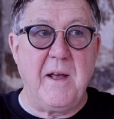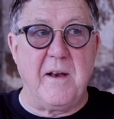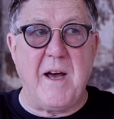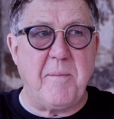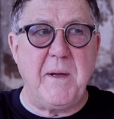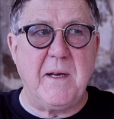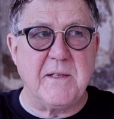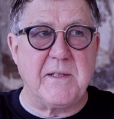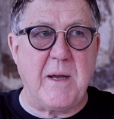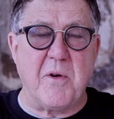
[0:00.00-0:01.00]
not
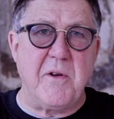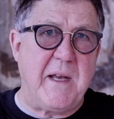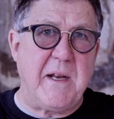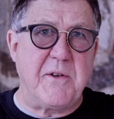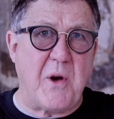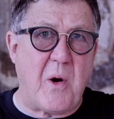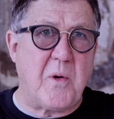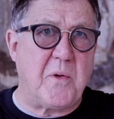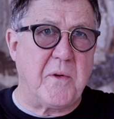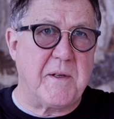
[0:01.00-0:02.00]
because they were needed to
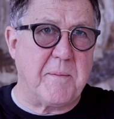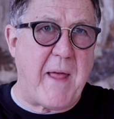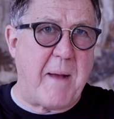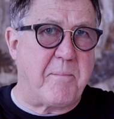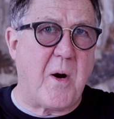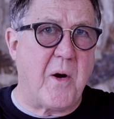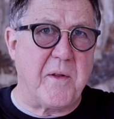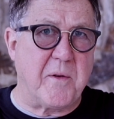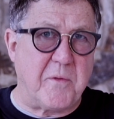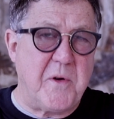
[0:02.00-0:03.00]
hold that part
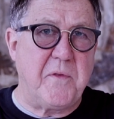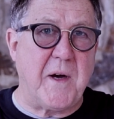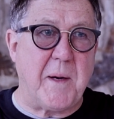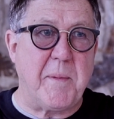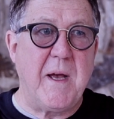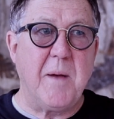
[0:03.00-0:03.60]
of the roof up,